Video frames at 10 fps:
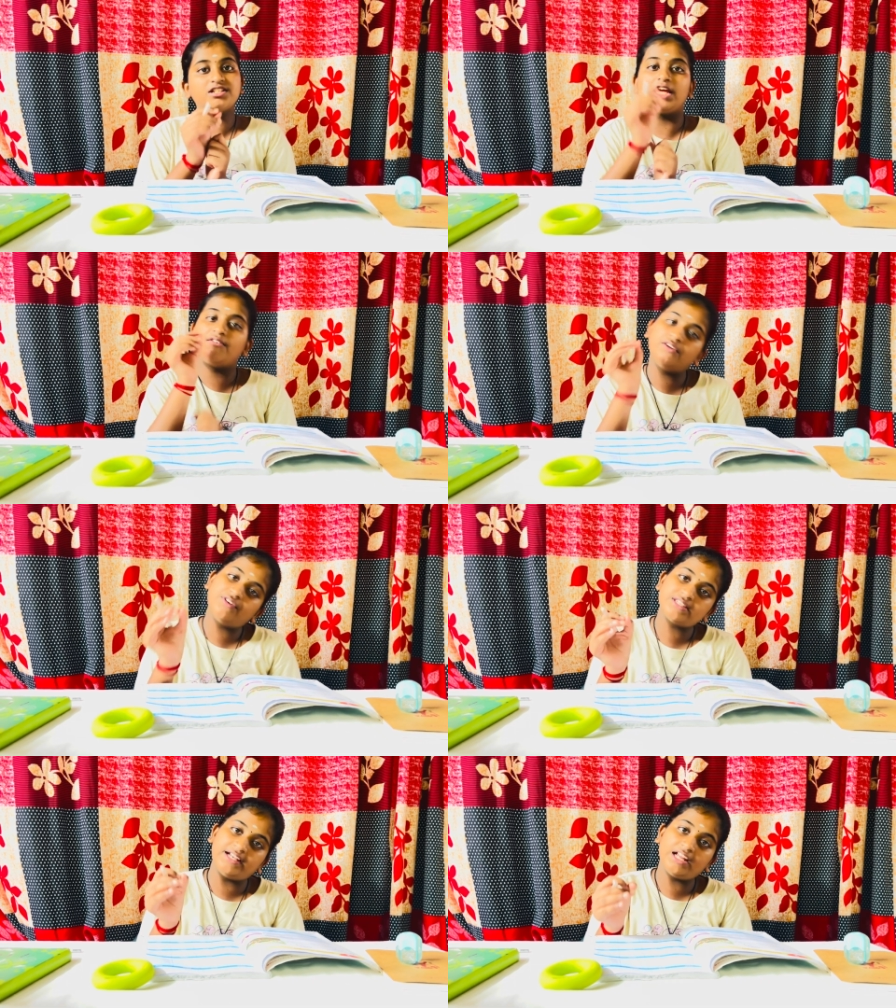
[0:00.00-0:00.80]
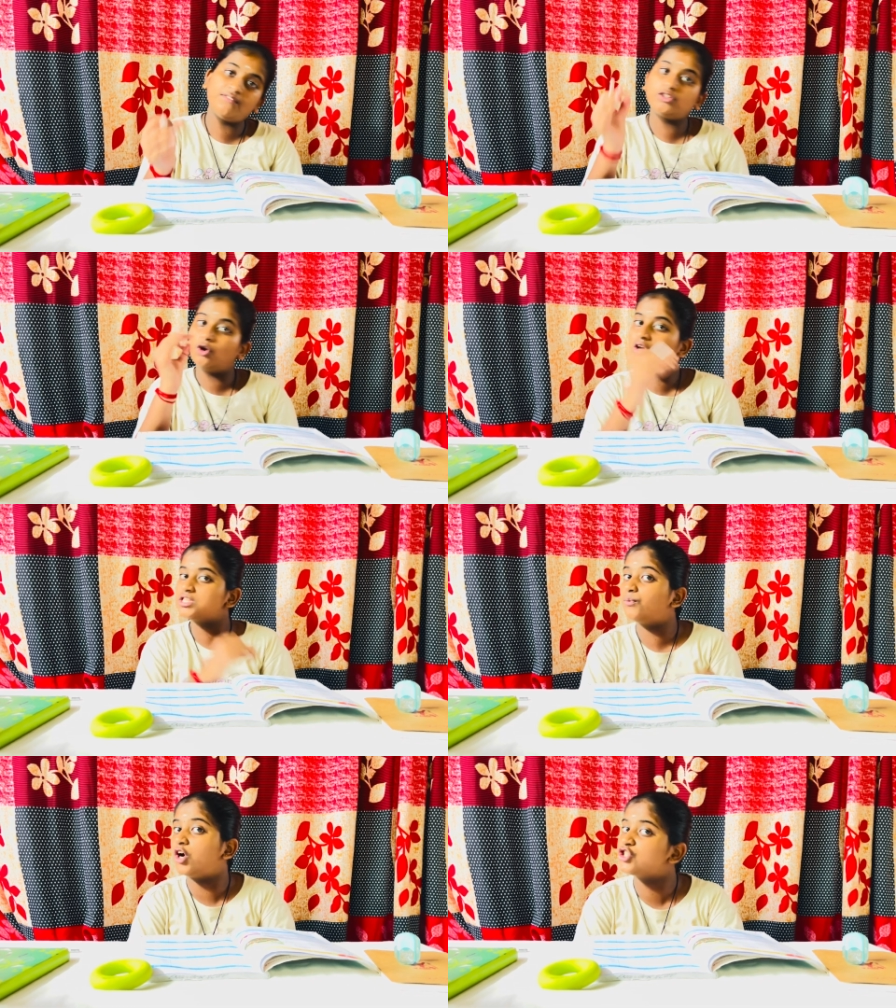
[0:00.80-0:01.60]
even if it is ending with O, so
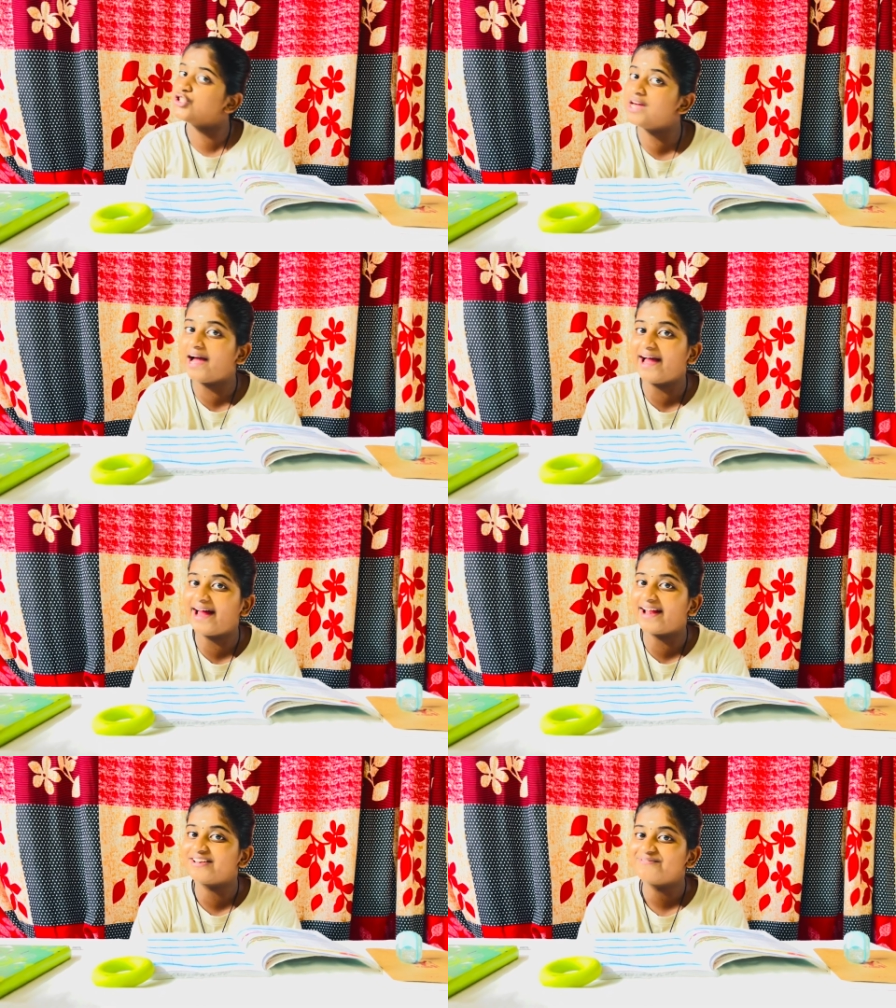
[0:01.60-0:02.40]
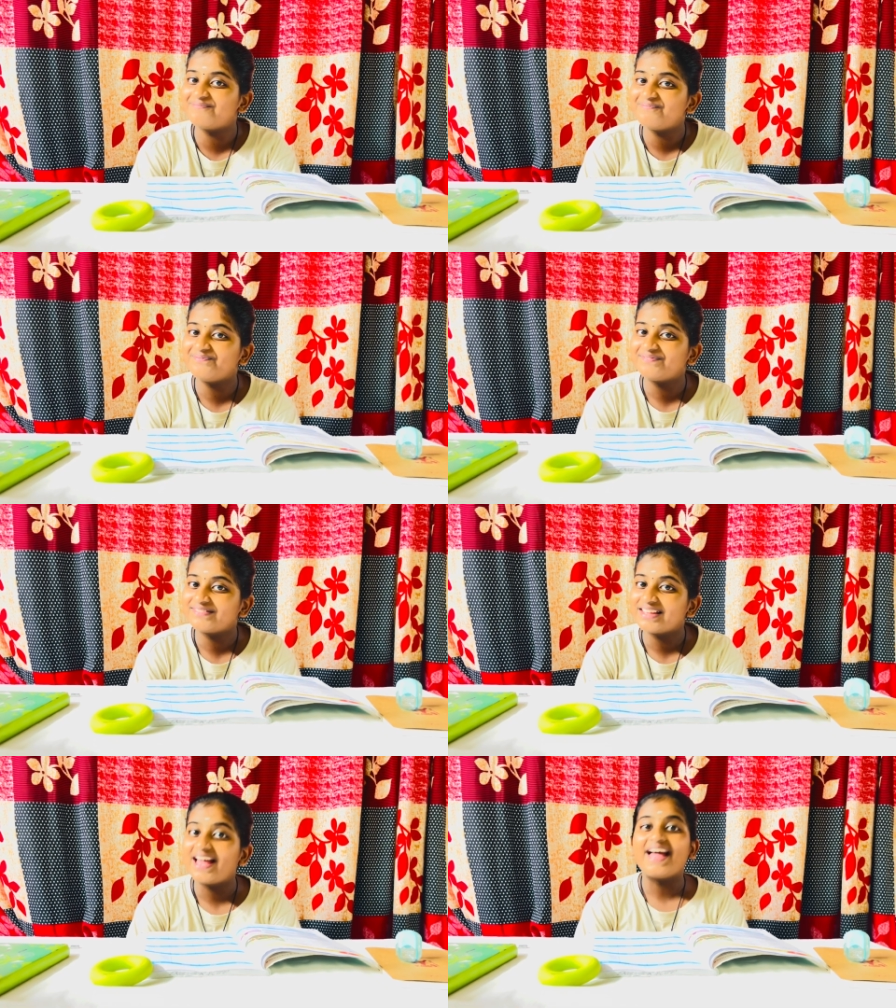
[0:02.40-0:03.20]
what should you add?
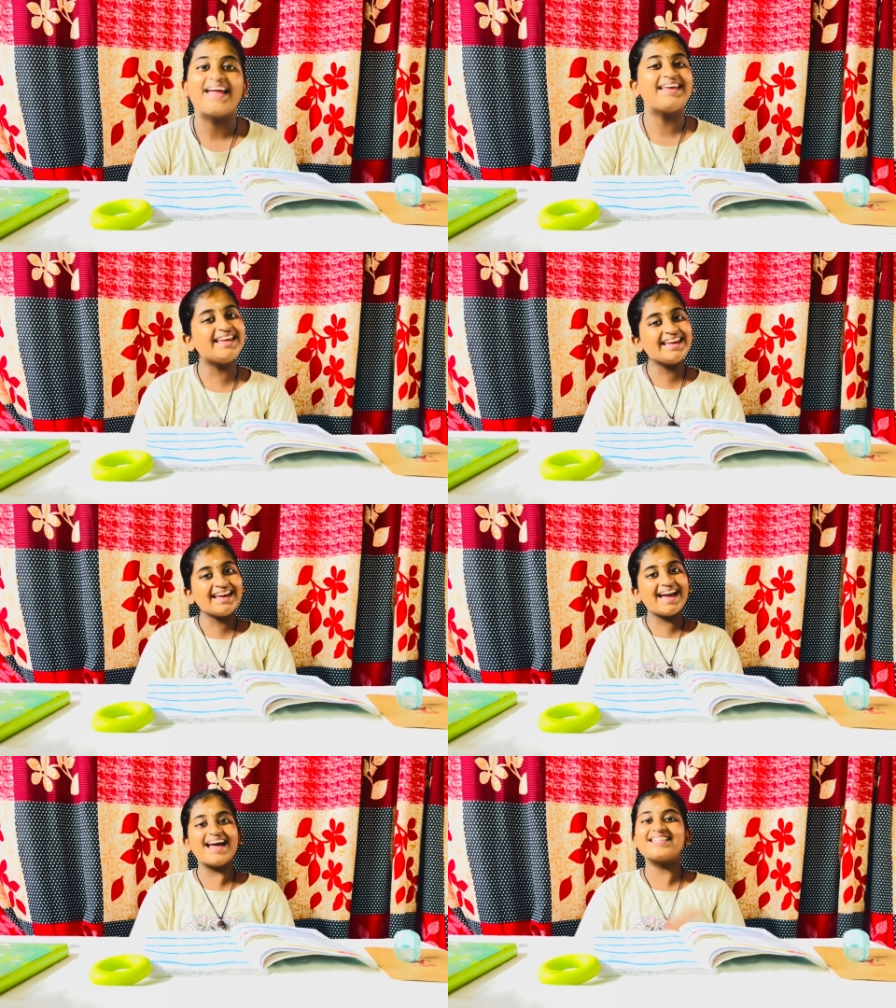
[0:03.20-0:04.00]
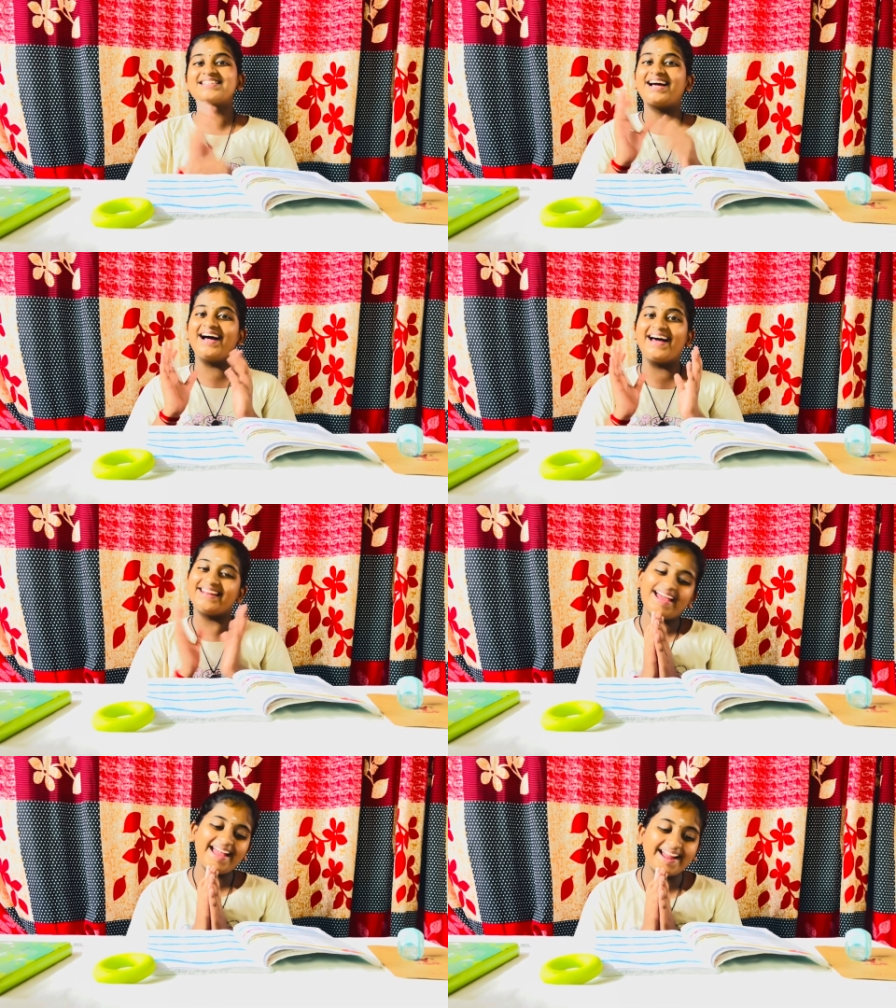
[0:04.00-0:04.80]
ES,
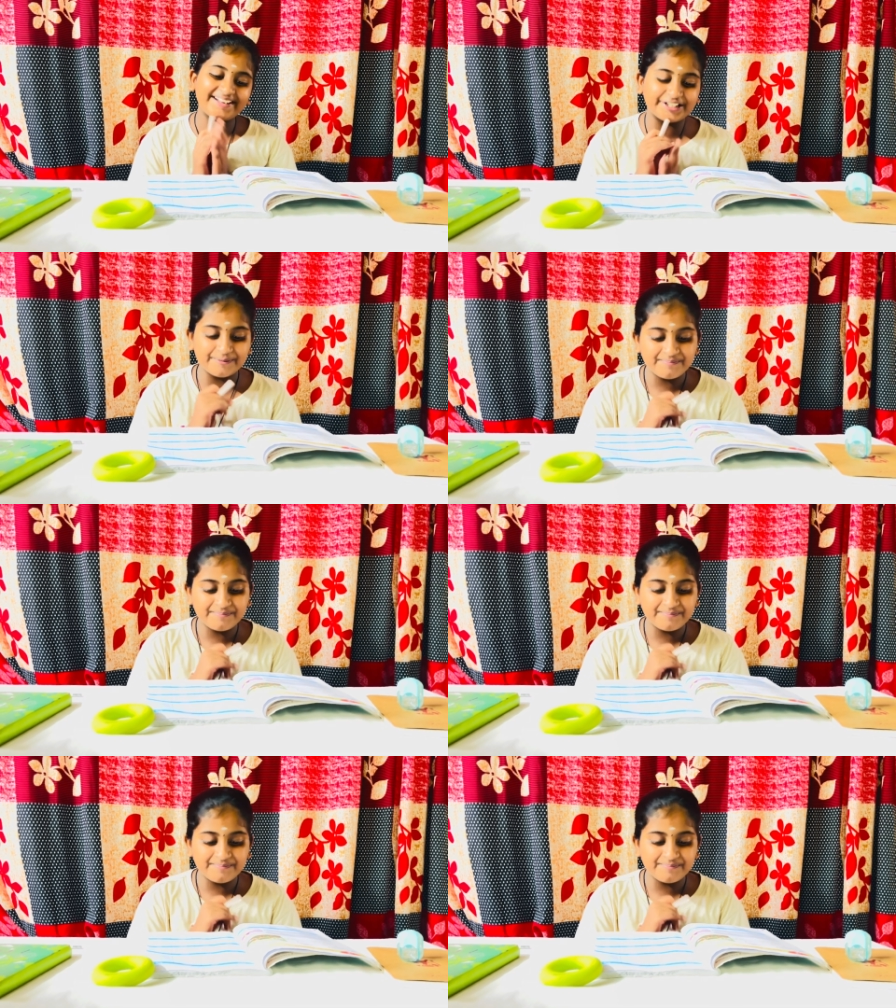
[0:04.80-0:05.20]
correct.